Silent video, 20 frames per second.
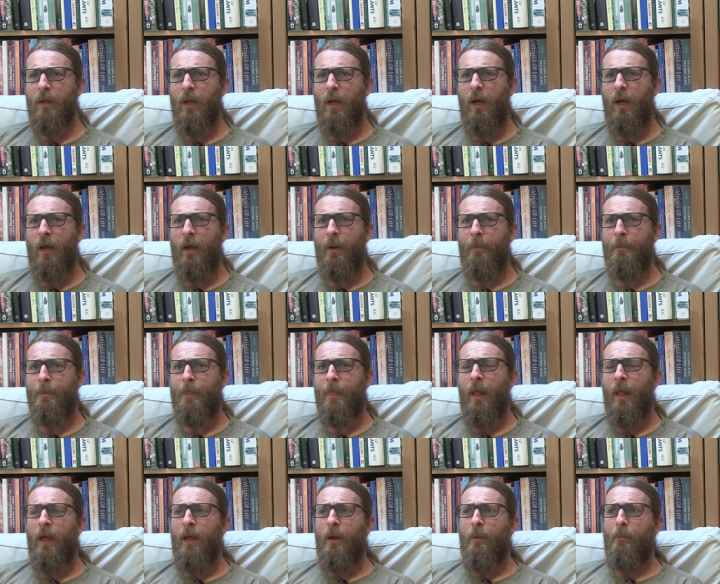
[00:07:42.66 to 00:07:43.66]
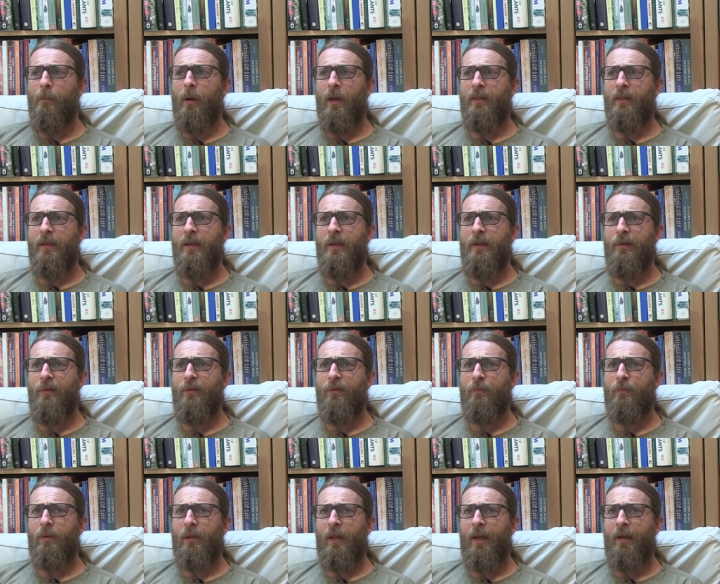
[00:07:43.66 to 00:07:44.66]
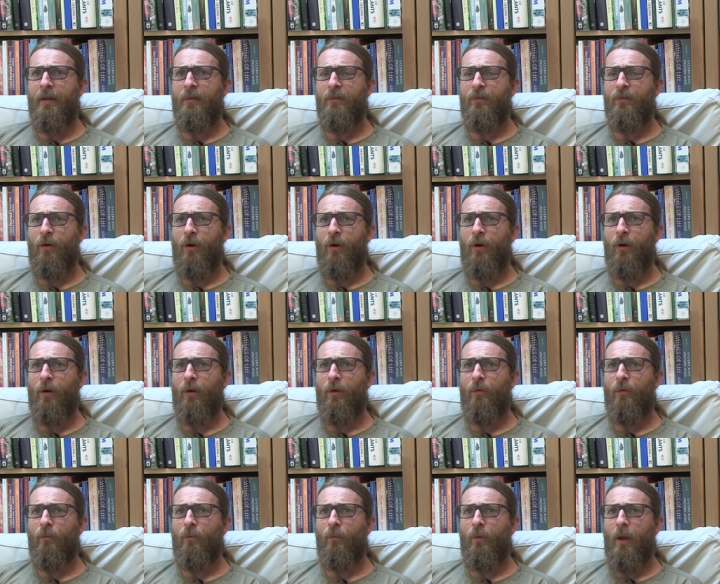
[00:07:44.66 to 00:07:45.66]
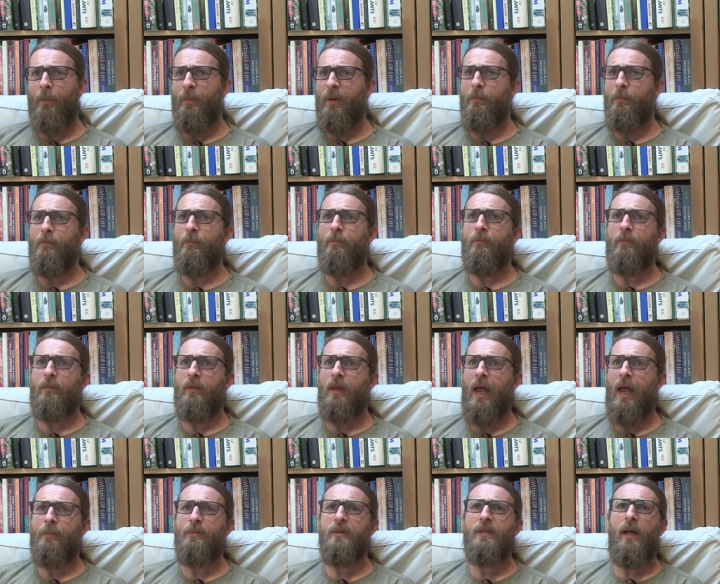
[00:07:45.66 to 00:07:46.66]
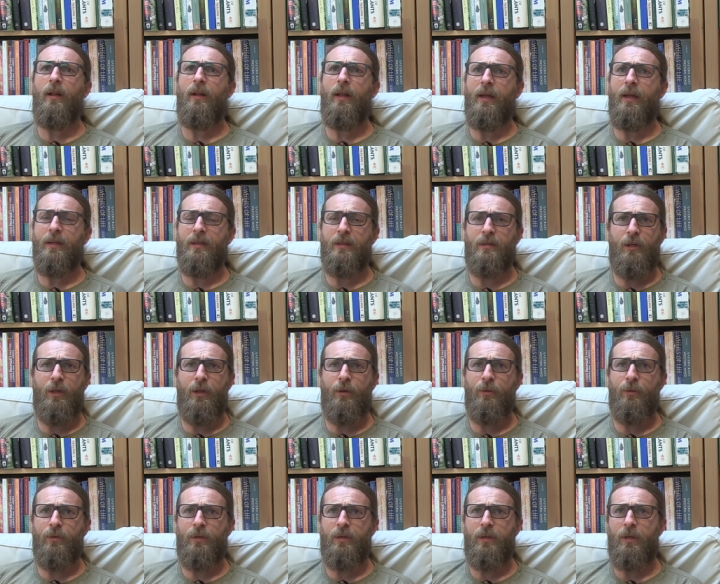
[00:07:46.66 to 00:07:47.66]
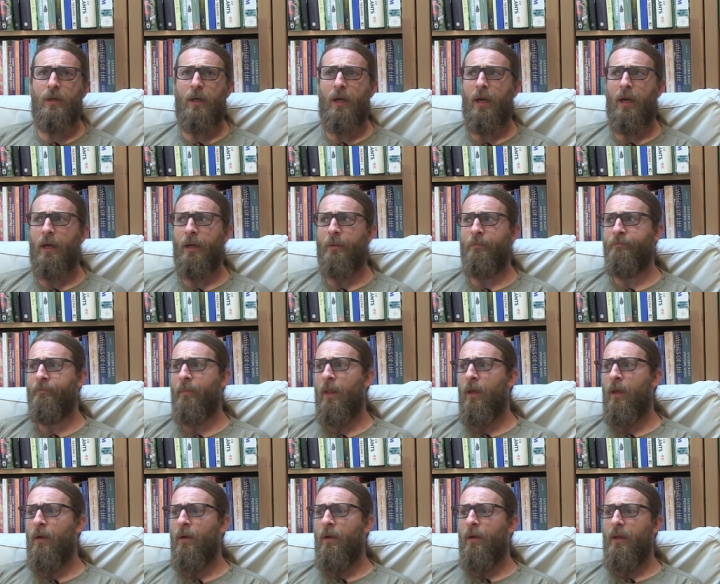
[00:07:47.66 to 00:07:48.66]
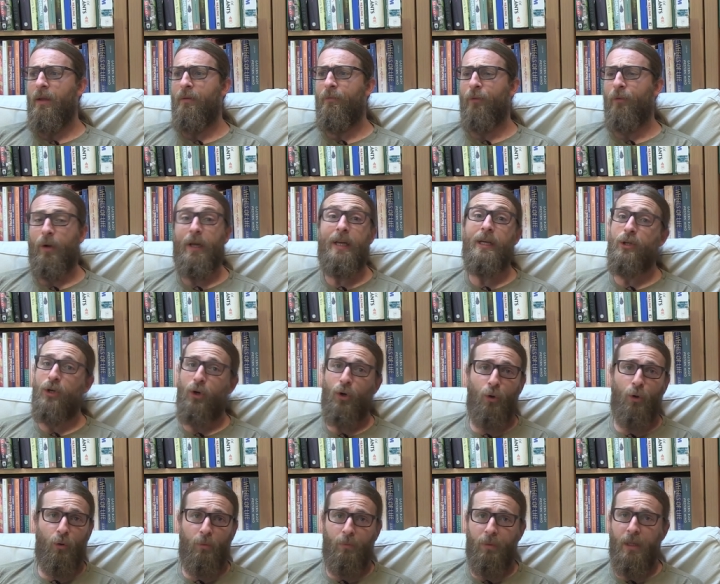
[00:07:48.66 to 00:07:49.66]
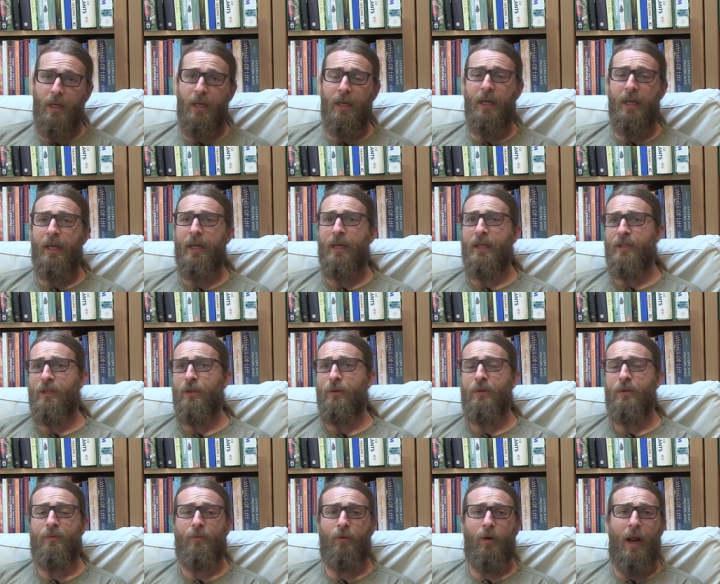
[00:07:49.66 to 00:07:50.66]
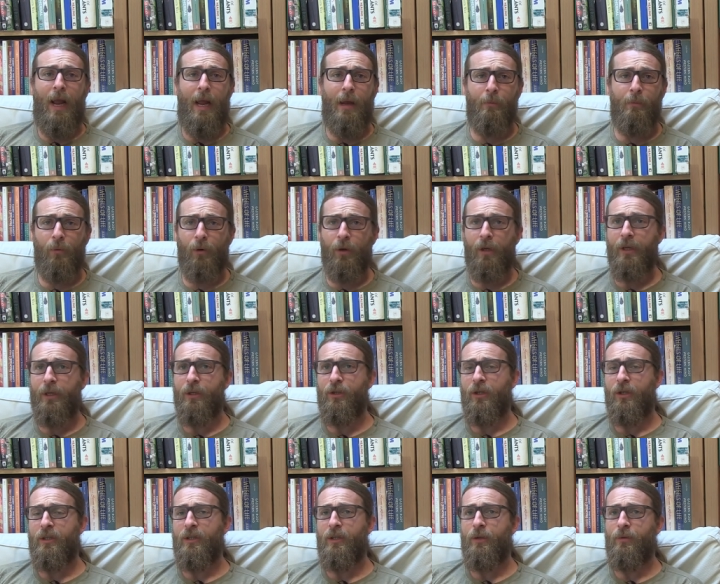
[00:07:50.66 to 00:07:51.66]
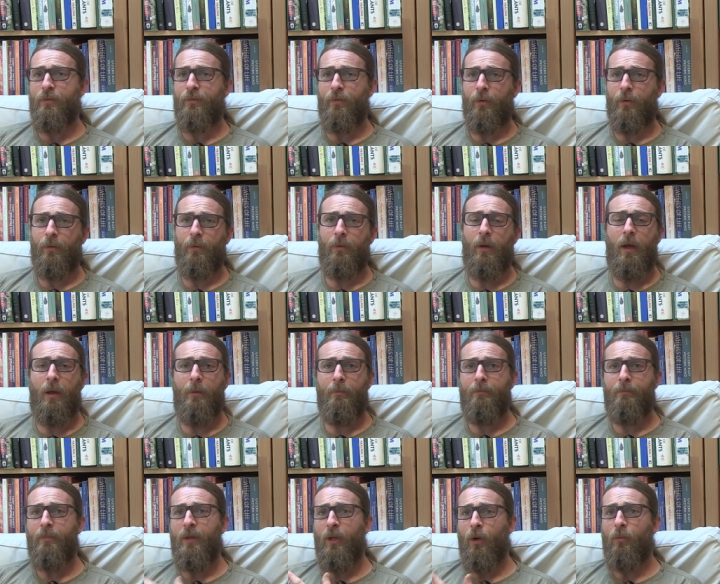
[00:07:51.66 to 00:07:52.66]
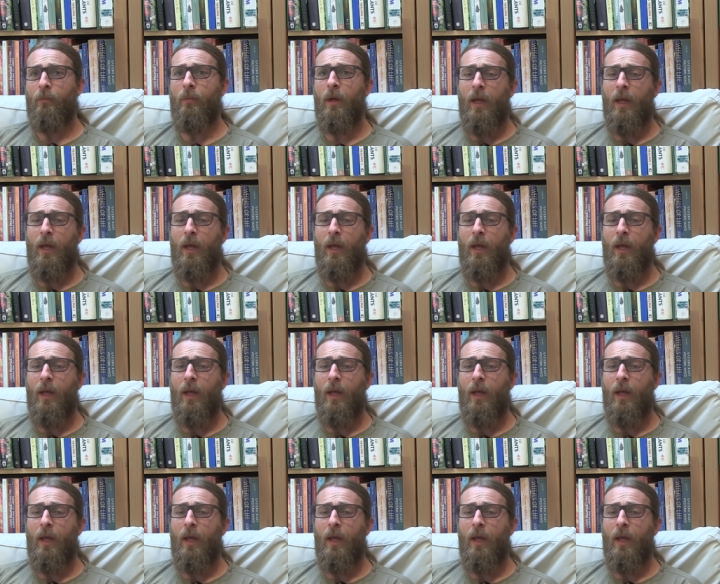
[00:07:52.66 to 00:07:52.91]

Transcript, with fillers: Um, but these plants are, I mean, Capsella is used um, for internal bleeding. It's used for hemorrhage. It's used for, um, you know,